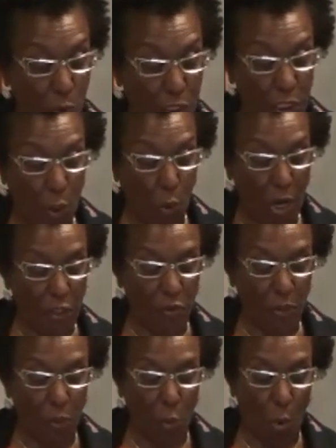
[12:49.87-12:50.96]
which he
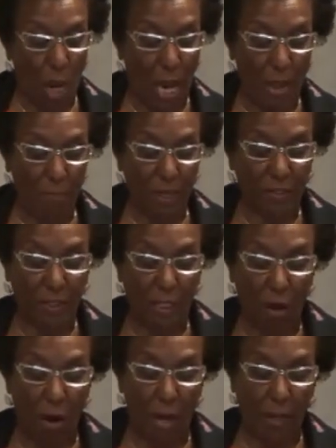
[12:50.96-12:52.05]
questions why must the
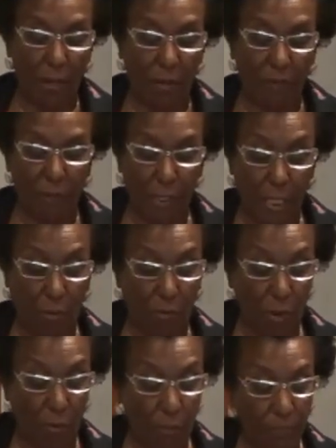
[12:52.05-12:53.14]
art of the
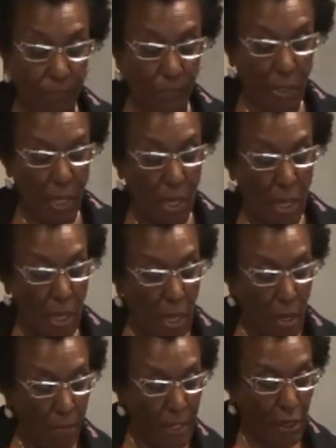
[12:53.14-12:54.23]
Negro
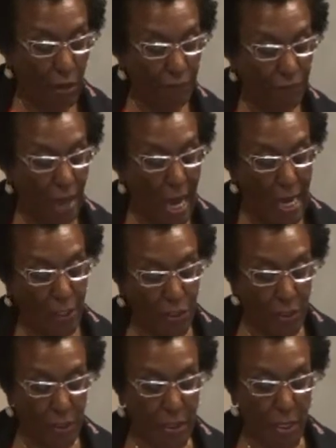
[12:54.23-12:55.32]
be confined
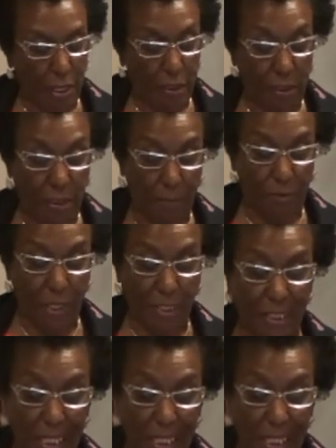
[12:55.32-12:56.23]
to subjects